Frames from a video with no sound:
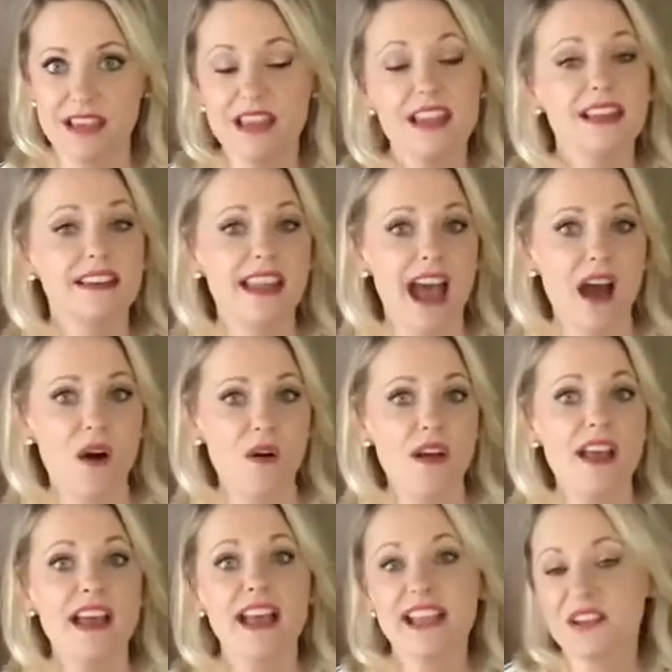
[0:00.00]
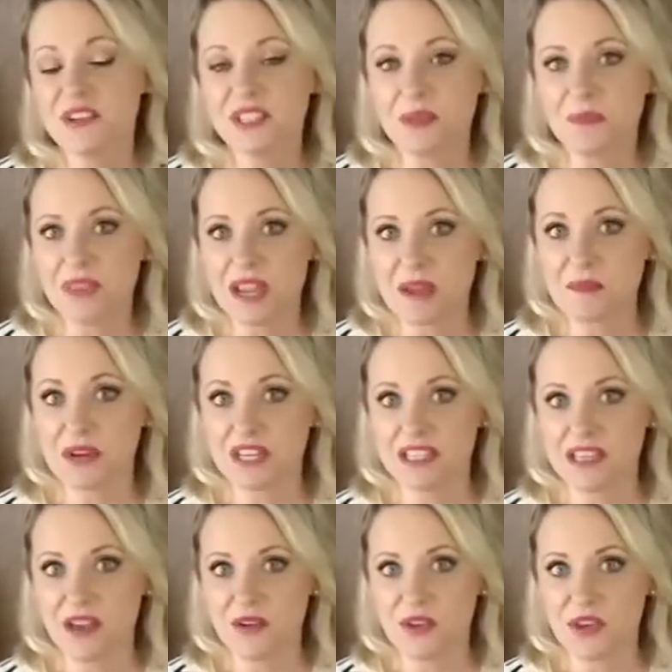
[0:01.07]
Now, here's something I'm going to
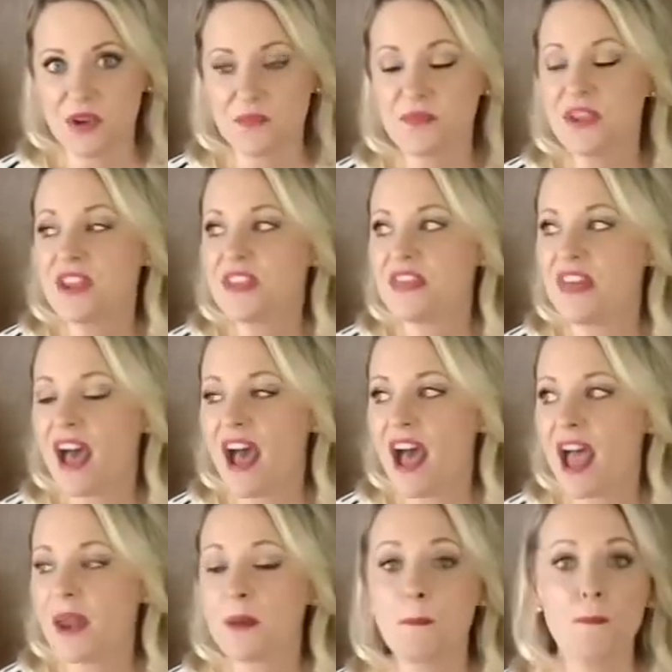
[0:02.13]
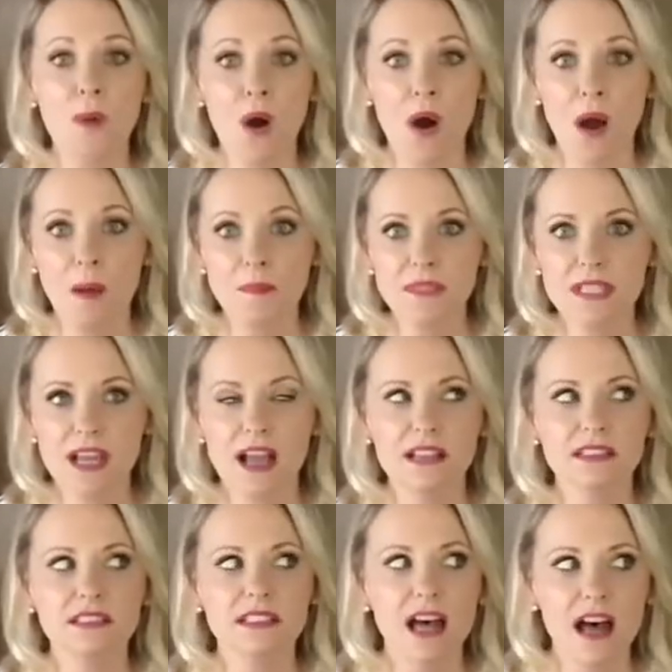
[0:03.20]
tell you, that moms
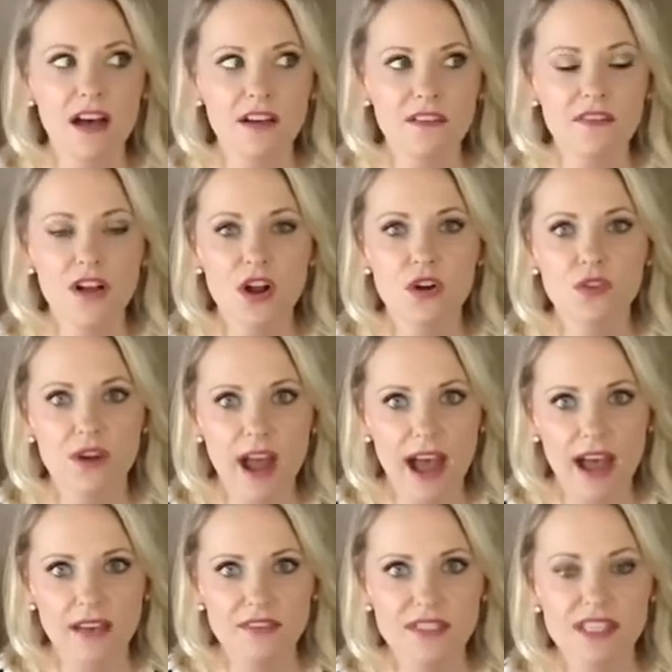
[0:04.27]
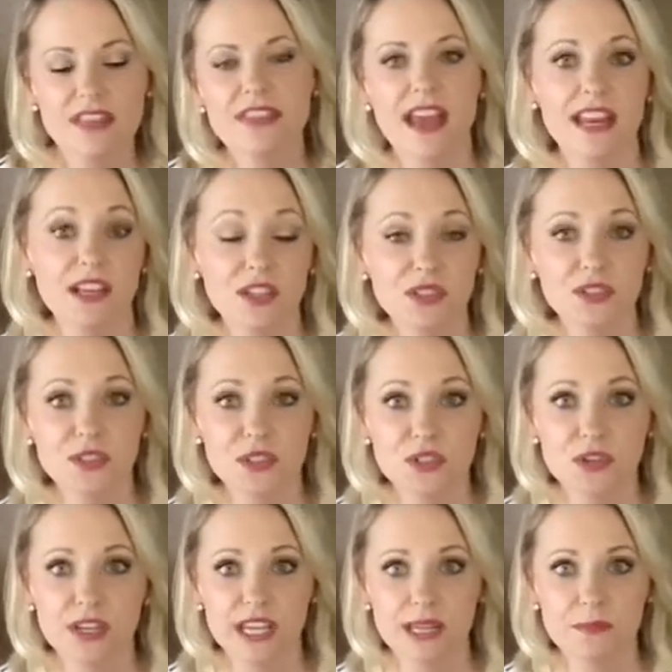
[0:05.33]
love crafts that include
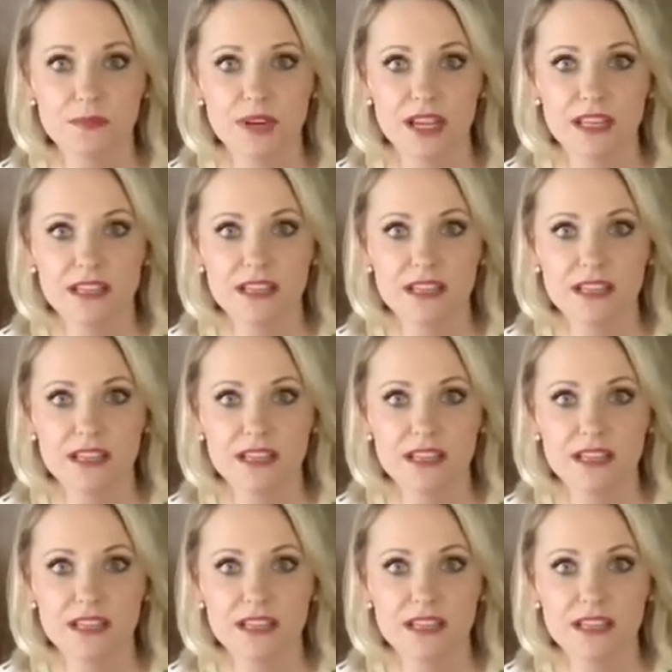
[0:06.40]
your handprint.